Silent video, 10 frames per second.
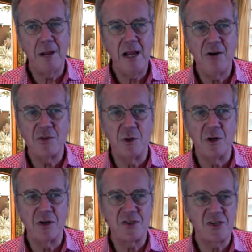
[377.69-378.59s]

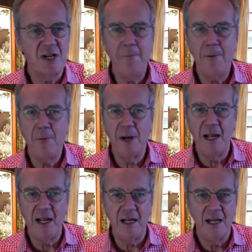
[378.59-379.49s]
Petersburg slip
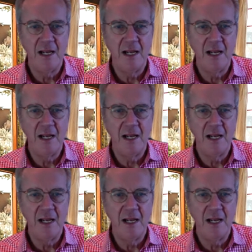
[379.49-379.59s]
away